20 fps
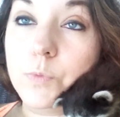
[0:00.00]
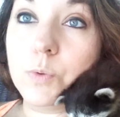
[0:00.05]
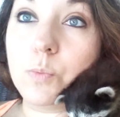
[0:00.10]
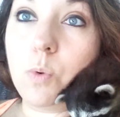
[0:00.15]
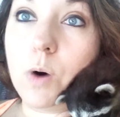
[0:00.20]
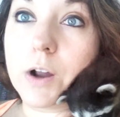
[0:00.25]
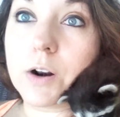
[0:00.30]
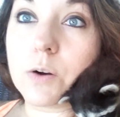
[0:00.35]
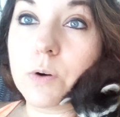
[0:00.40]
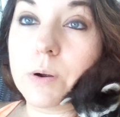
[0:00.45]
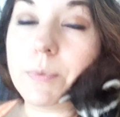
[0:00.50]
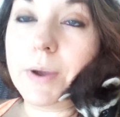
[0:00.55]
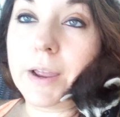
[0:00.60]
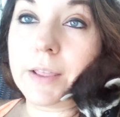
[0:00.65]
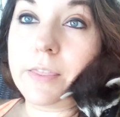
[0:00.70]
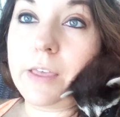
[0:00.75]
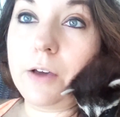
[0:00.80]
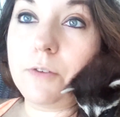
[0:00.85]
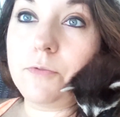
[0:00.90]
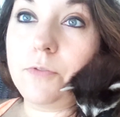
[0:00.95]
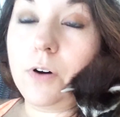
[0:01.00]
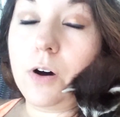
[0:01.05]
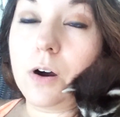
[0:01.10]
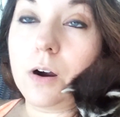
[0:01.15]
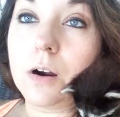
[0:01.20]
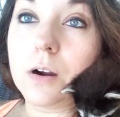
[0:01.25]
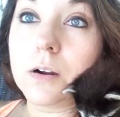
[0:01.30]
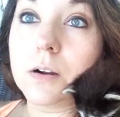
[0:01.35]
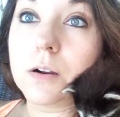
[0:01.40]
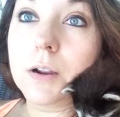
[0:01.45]
The water went back that
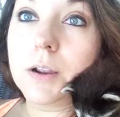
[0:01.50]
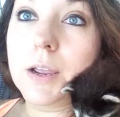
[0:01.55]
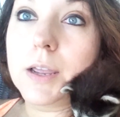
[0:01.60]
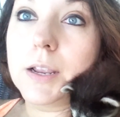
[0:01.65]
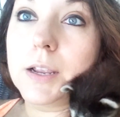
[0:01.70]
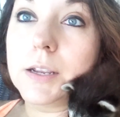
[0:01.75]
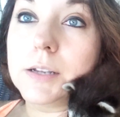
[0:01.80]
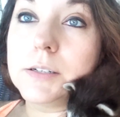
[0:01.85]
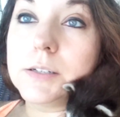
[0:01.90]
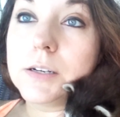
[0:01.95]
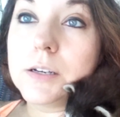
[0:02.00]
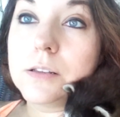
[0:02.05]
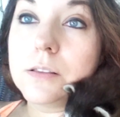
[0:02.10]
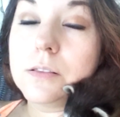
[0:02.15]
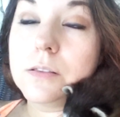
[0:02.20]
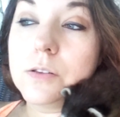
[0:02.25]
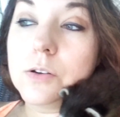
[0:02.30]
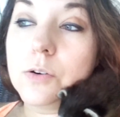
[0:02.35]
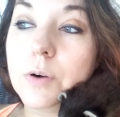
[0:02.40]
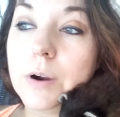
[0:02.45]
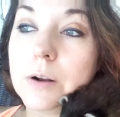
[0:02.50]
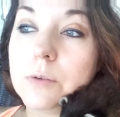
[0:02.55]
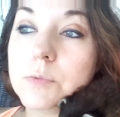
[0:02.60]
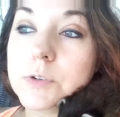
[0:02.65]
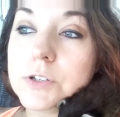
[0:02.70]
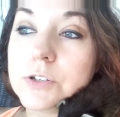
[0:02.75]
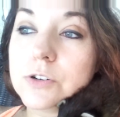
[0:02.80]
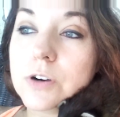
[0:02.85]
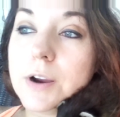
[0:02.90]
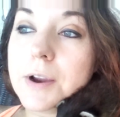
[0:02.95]
far, and uh, the ground
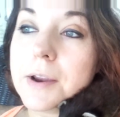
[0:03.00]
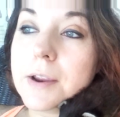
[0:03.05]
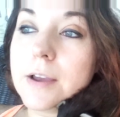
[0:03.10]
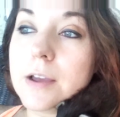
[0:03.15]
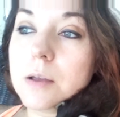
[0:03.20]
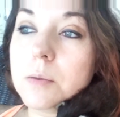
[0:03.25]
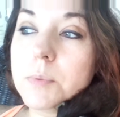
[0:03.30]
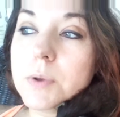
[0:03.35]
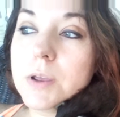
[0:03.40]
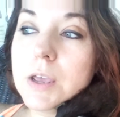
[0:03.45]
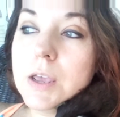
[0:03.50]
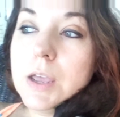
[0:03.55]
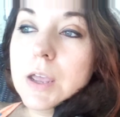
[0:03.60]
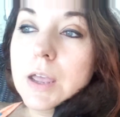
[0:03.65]
was drying up.